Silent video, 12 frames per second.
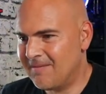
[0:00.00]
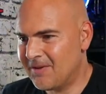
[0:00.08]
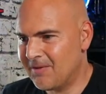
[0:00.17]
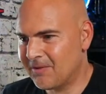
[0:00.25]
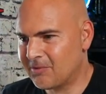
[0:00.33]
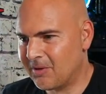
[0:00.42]

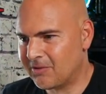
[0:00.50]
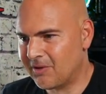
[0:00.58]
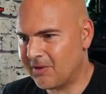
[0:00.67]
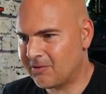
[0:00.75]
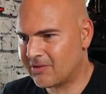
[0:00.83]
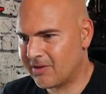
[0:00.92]
Who else we got?
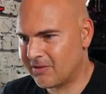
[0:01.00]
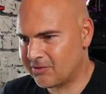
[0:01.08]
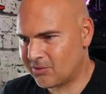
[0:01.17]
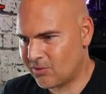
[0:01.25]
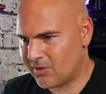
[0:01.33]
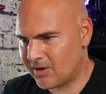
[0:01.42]
So Sky
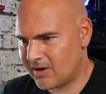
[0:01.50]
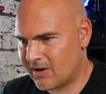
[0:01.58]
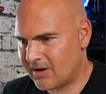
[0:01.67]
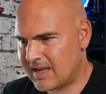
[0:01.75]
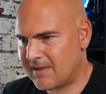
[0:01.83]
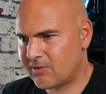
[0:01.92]

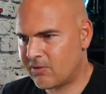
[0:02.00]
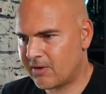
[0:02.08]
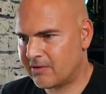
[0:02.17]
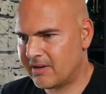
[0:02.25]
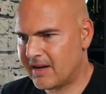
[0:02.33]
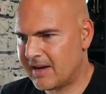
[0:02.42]
Stalker, Keith
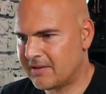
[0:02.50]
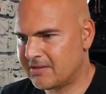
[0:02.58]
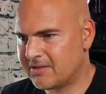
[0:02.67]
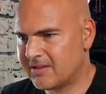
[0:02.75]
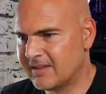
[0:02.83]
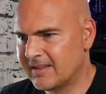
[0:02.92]
Crooks in the
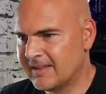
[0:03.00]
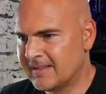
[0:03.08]
house.